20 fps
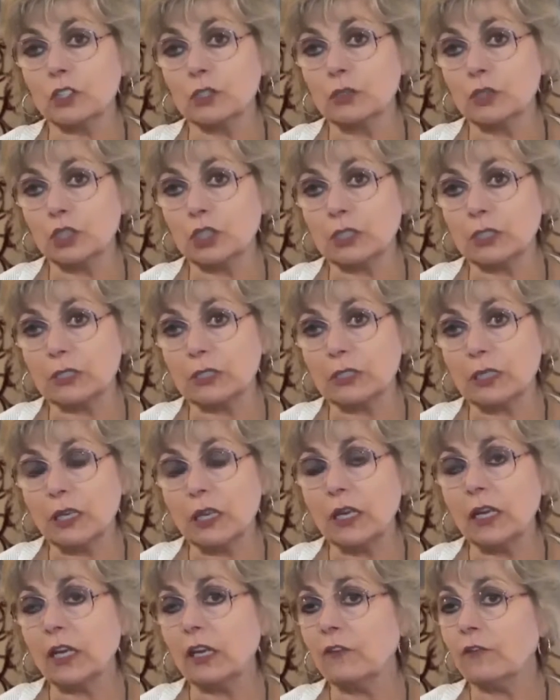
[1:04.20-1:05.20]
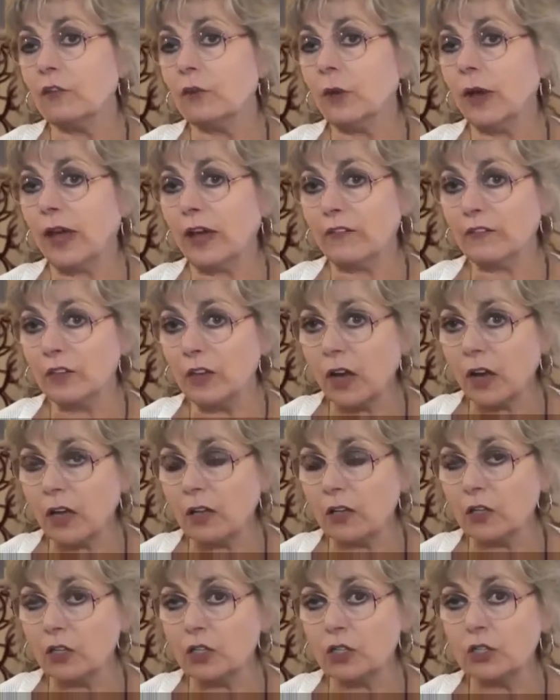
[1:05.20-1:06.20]
for solutions if you
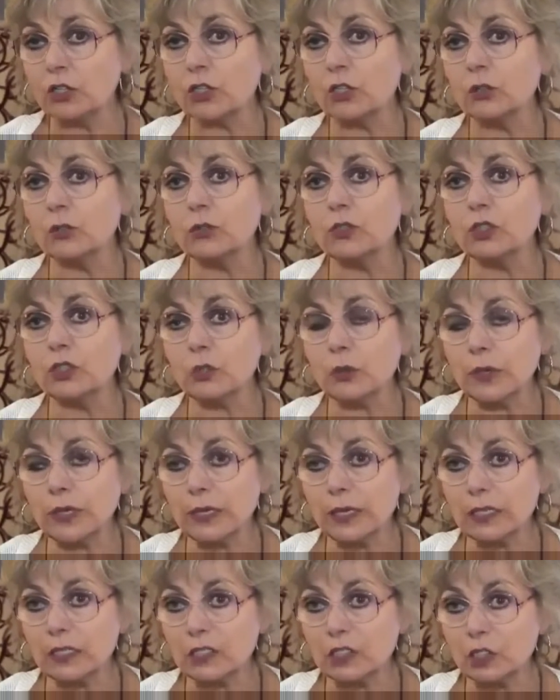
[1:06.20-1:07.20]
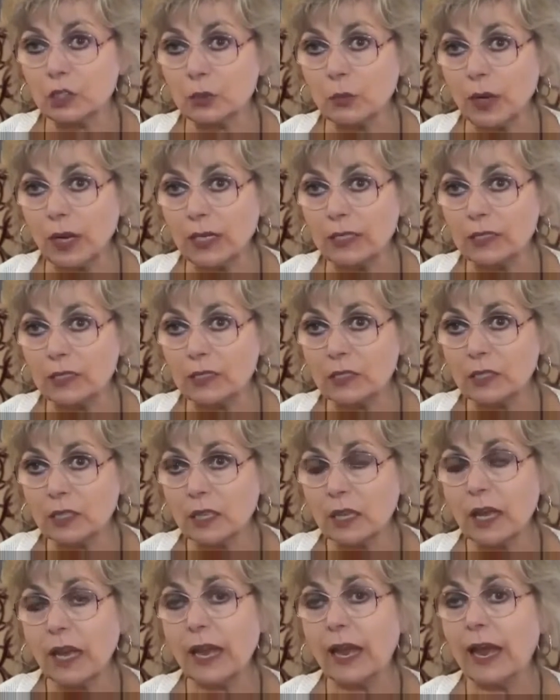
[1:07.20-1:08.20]
have not learned who's doing this to
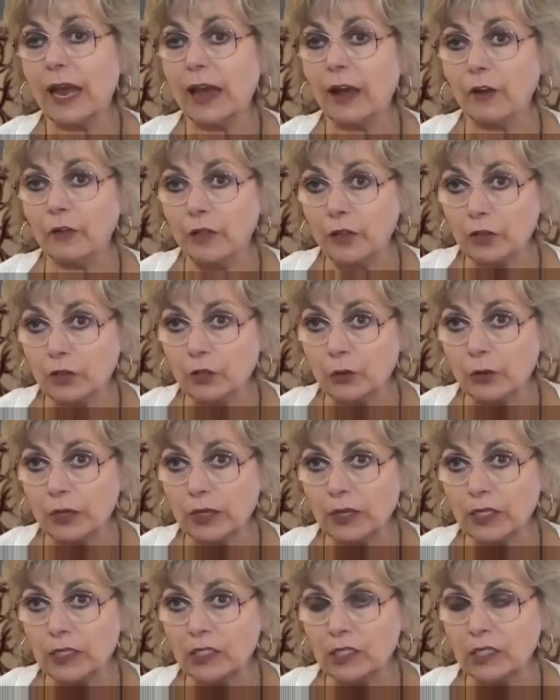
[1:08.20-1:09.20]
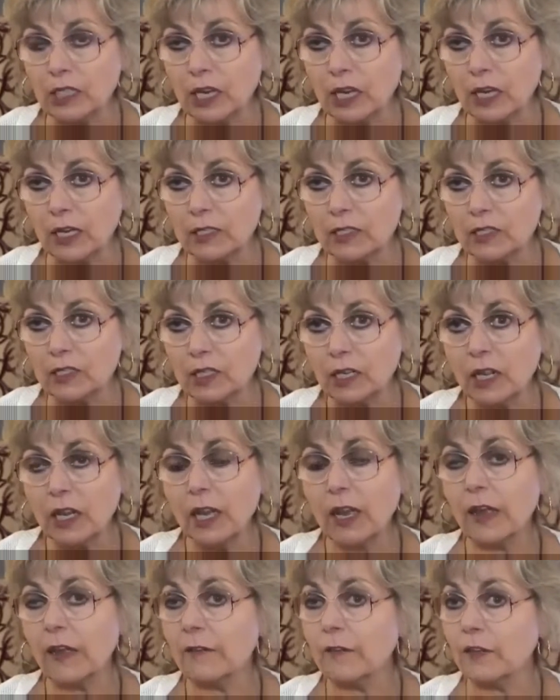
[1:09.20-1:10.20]
us, how they're doing this to
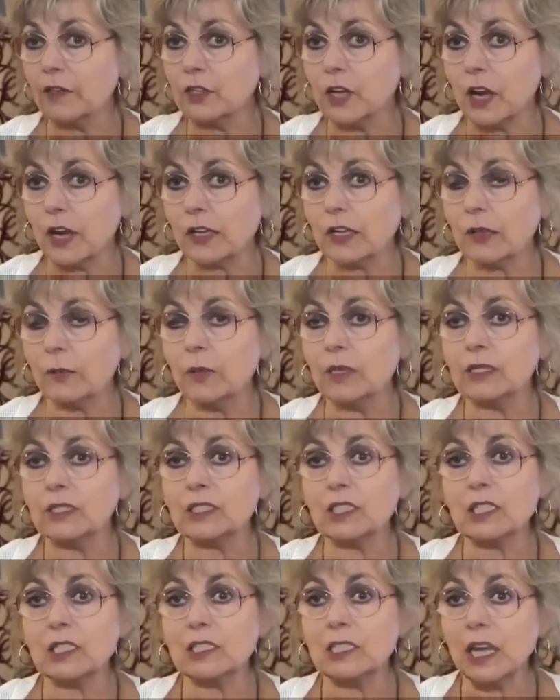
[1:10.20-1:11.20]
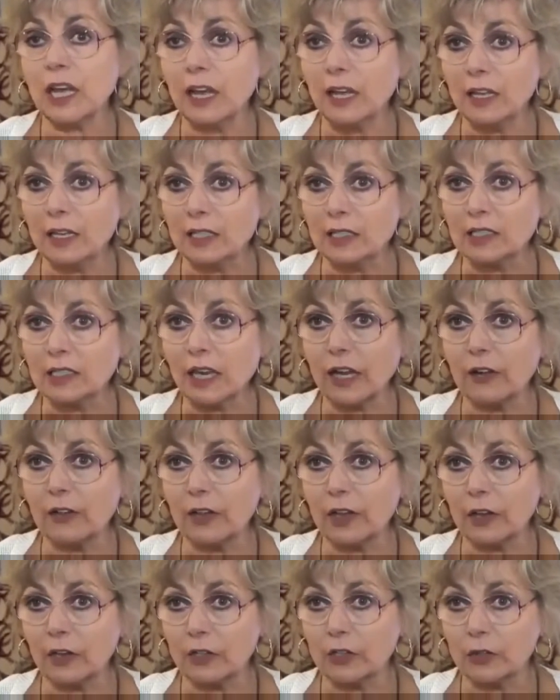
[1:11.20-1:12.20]
us, and the documents that tell
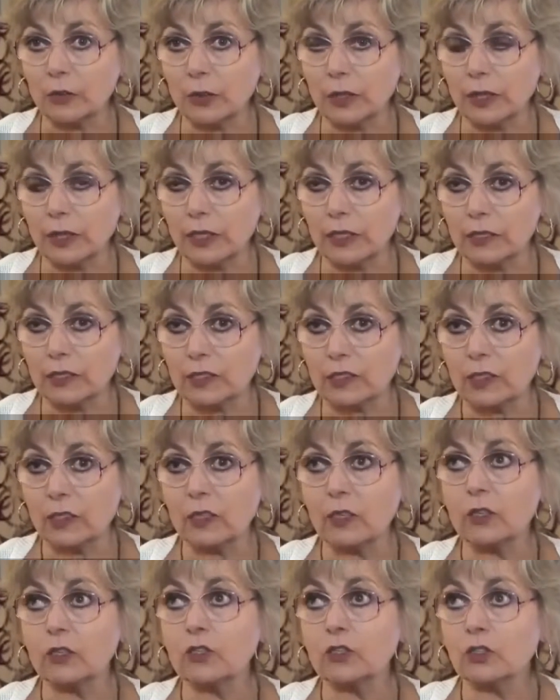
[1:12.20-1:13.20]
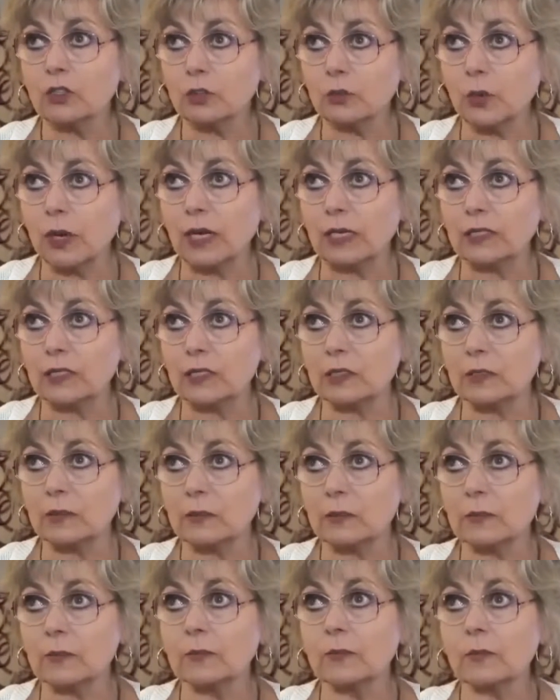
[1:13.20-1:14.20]
us how they are doing this to
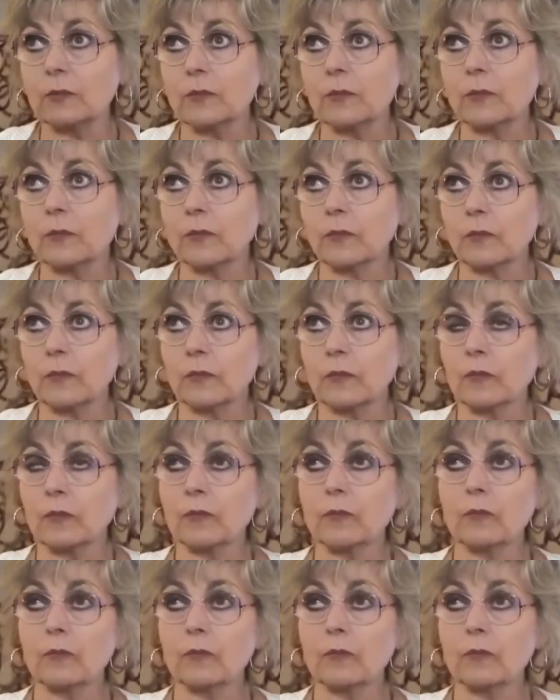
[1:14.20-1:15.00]
us. Like the